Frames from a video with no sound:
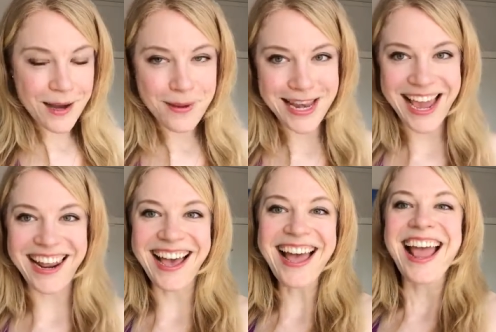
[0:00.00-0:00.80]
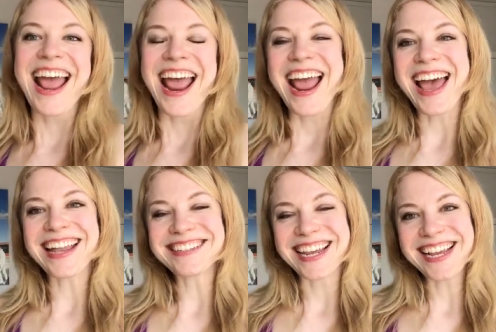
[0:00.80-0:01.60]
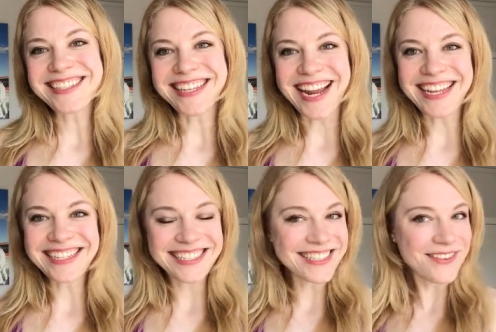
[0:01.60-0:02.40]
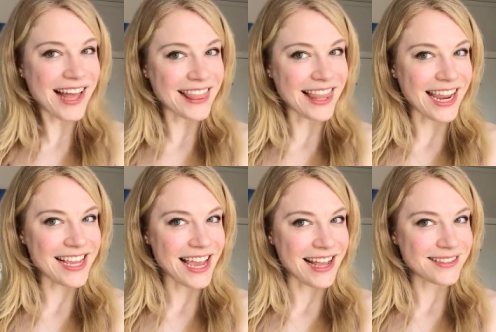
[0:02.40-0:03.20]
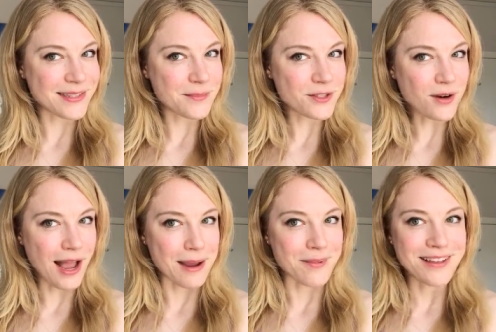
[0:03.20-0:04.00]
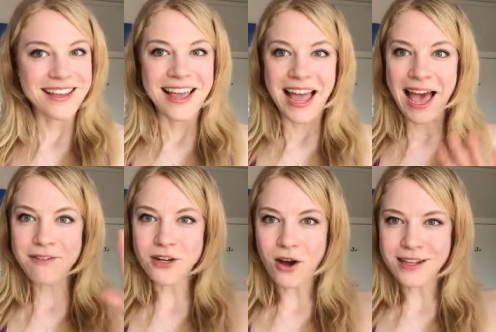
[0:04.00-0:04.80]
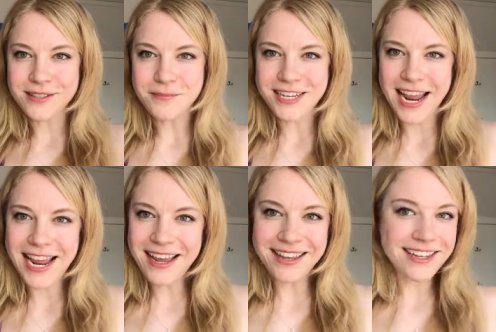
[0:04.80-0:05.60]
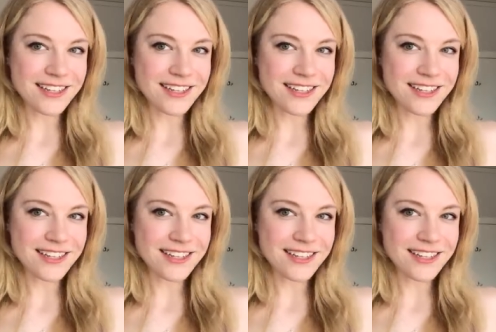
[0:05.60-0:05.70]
a banana and take a second to like and subscribe. Have an awesome day.